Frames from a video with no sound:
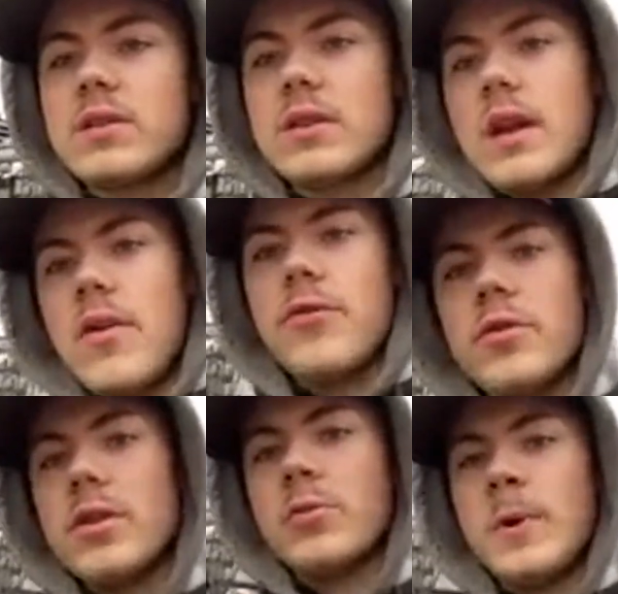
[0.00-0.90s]
after the
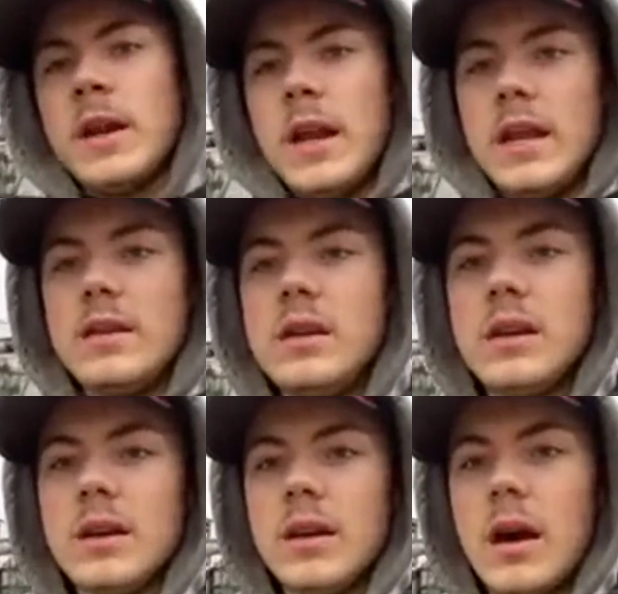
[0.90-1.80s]

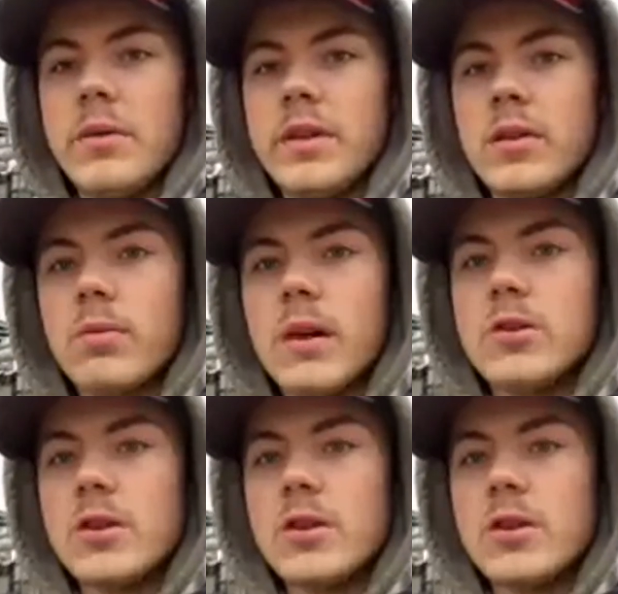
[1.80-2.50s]
2019 Now Then threshing